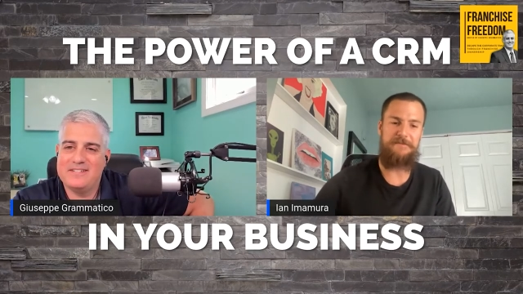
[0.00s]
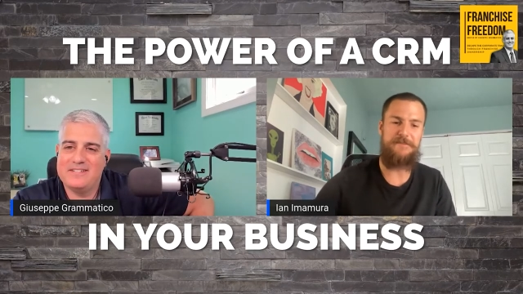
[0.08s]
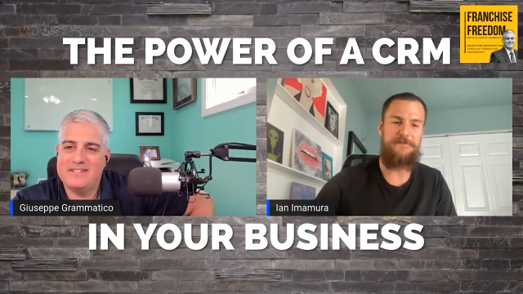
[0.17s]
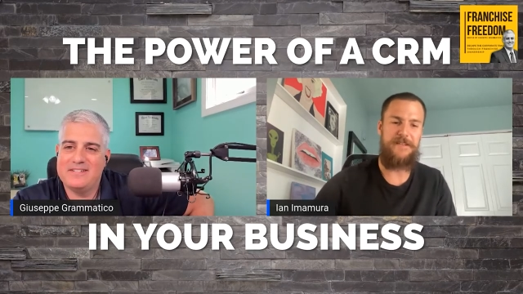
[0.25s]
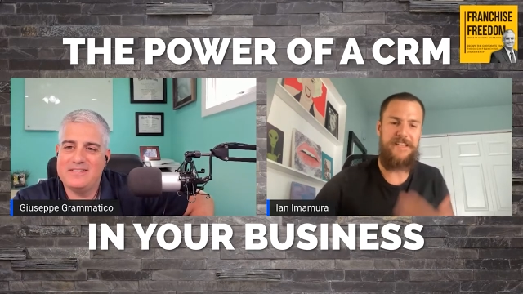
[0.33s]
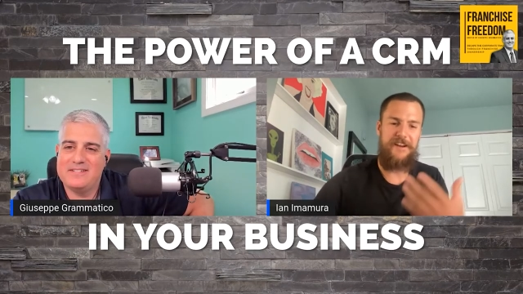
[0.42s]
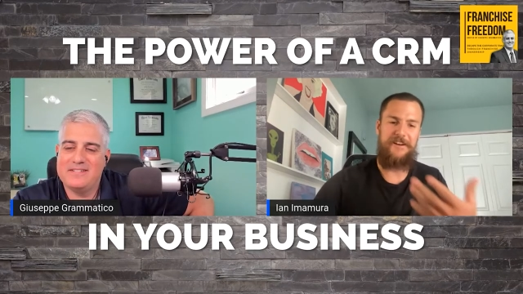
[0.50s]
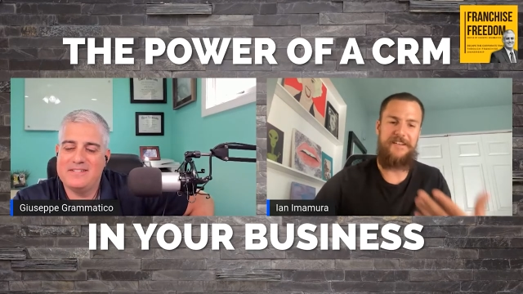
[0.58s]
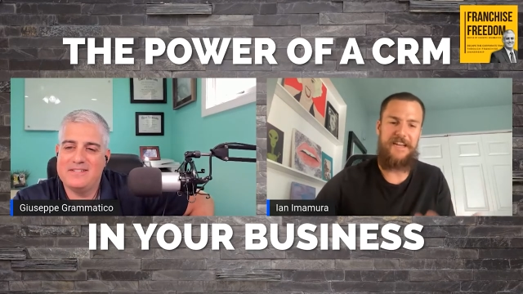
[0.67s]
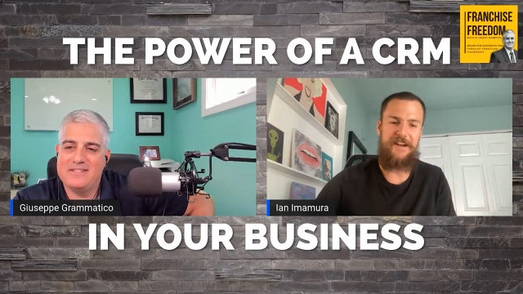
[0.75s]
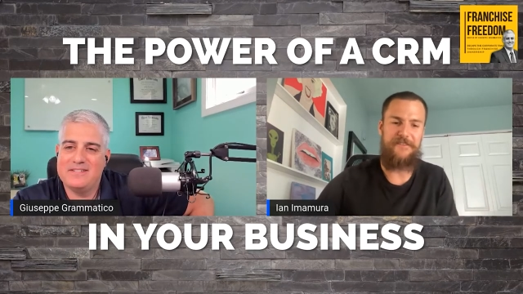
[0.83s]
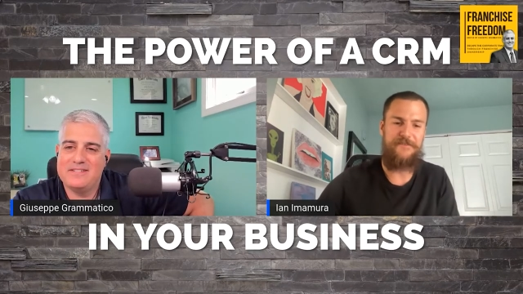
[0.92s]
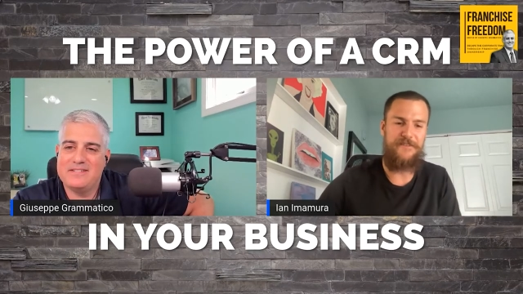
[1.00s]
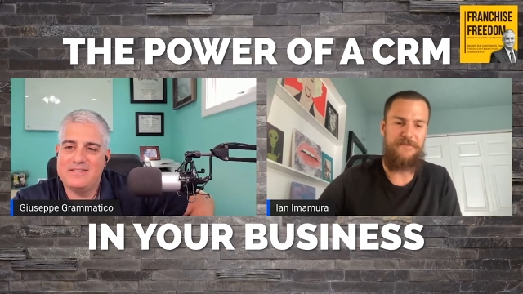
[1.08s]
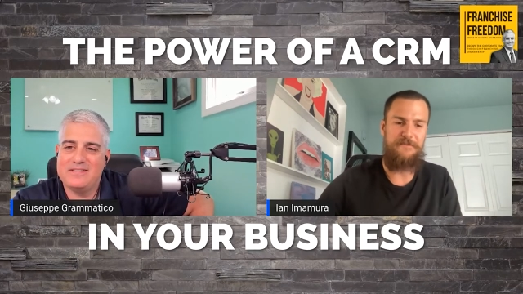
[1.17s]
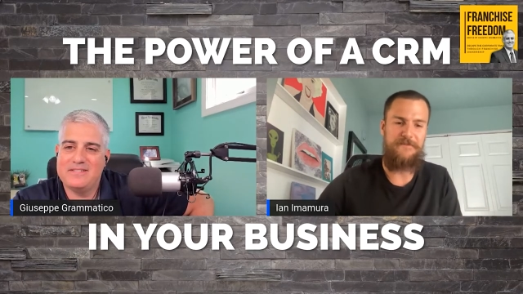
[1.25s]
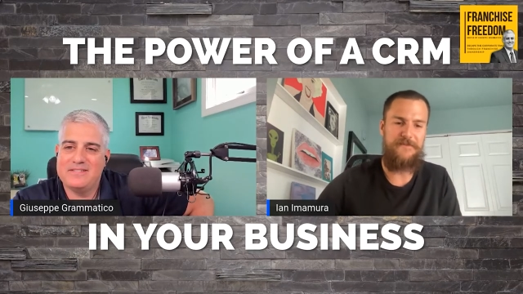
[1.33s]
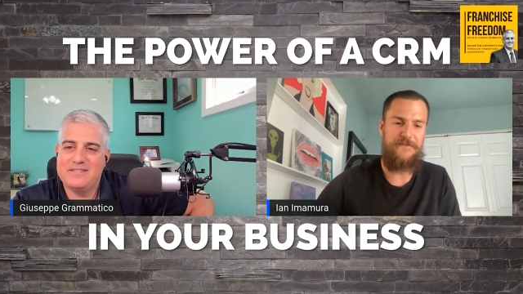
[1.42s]
Speaker 1: It's been carried down
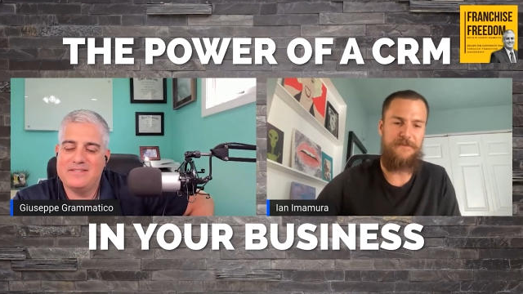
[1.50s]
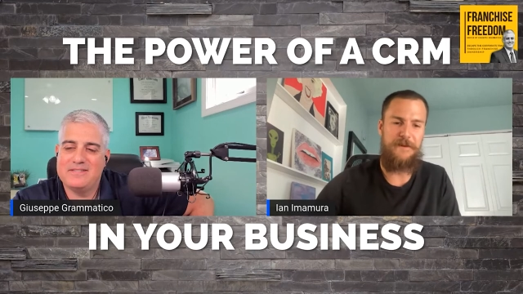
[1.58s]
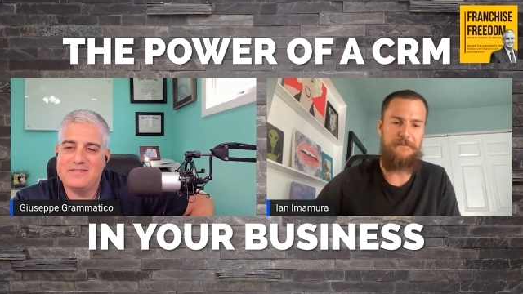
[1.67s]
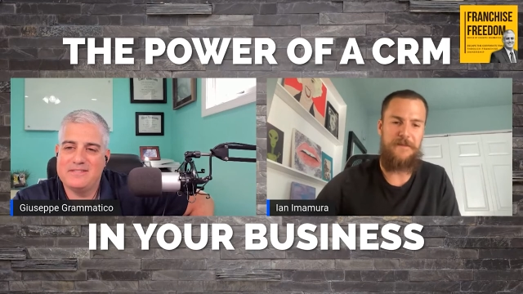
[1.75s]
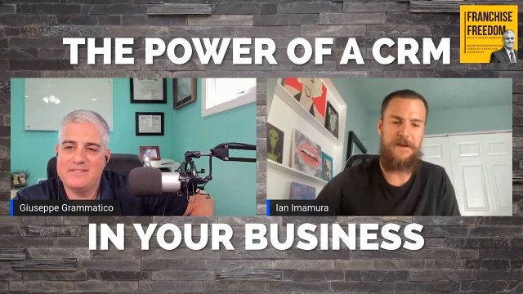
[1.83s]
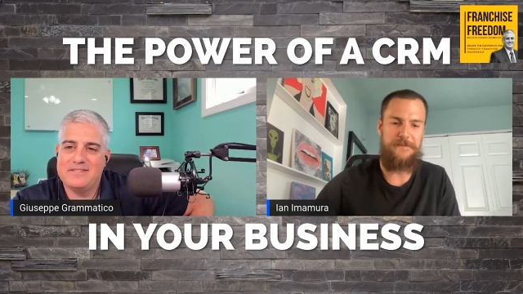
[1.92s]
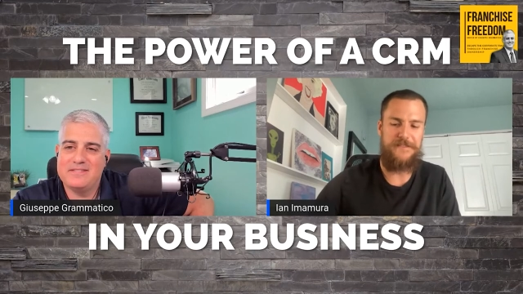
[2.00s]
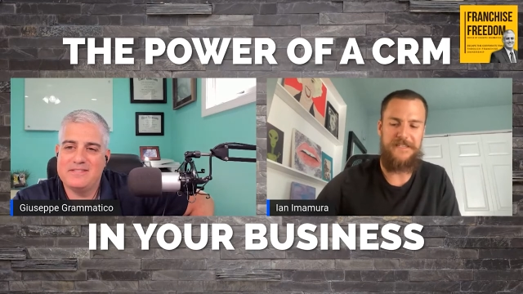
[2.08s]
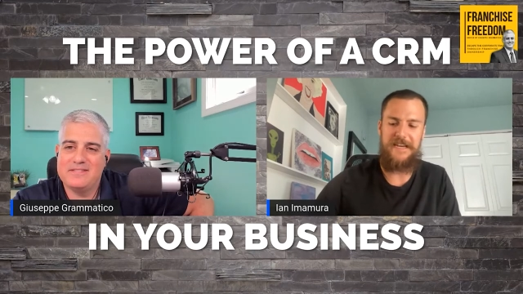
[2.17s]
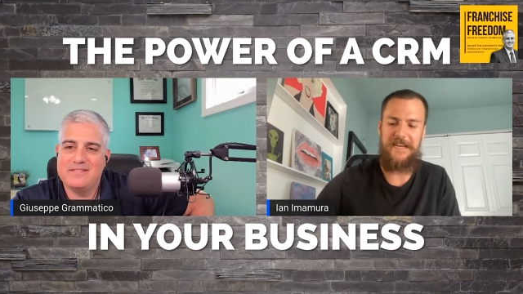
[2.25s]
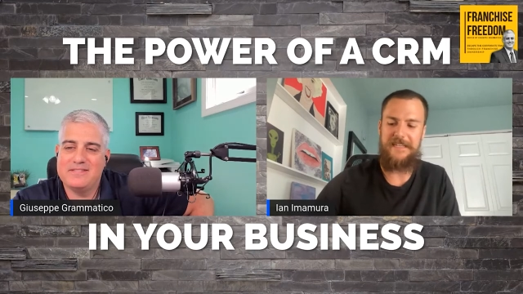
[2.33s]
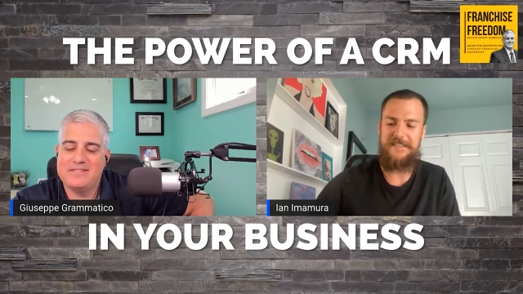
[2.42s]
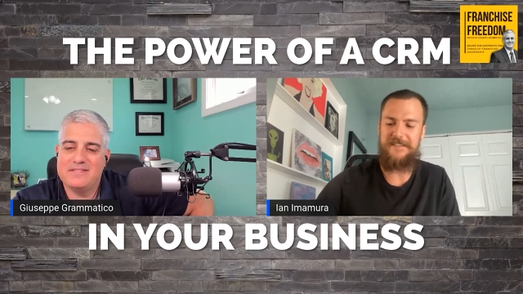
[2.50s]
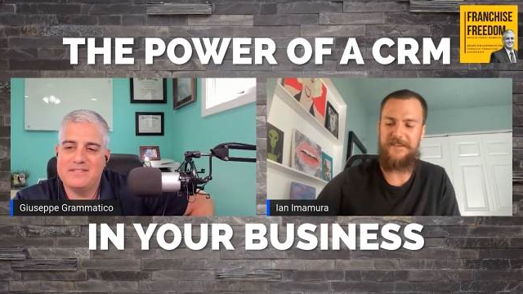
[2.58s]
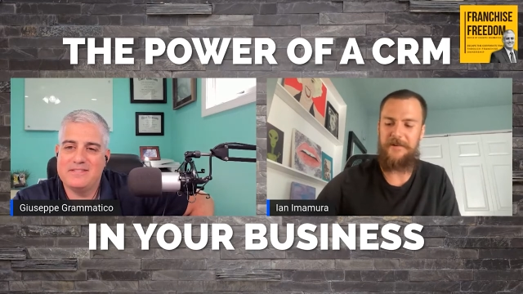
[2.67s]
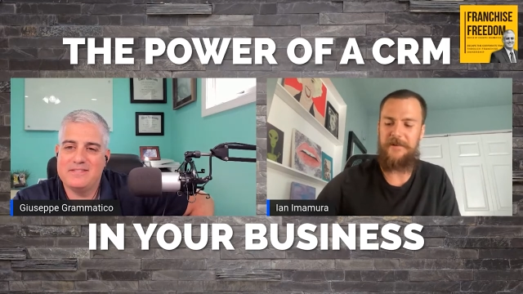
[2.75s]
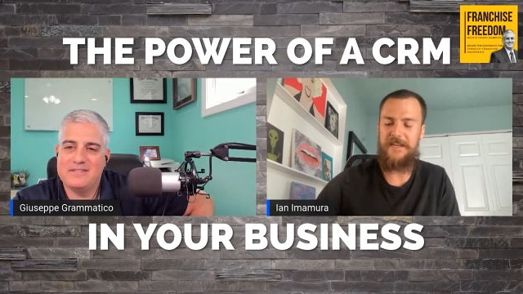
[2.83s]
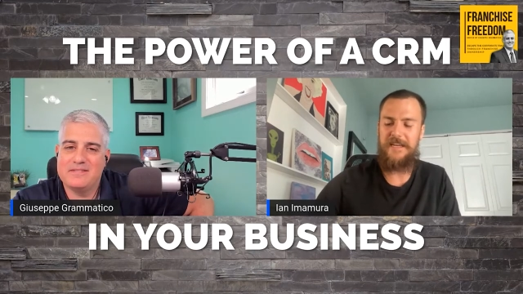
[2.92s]
from from my mom's side.
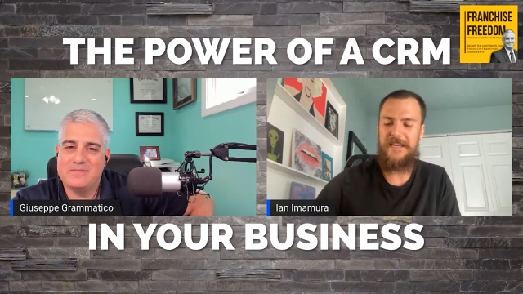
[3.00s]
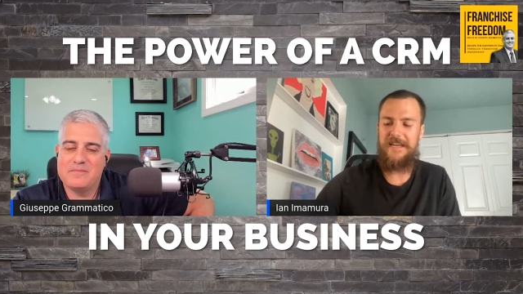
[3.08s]
So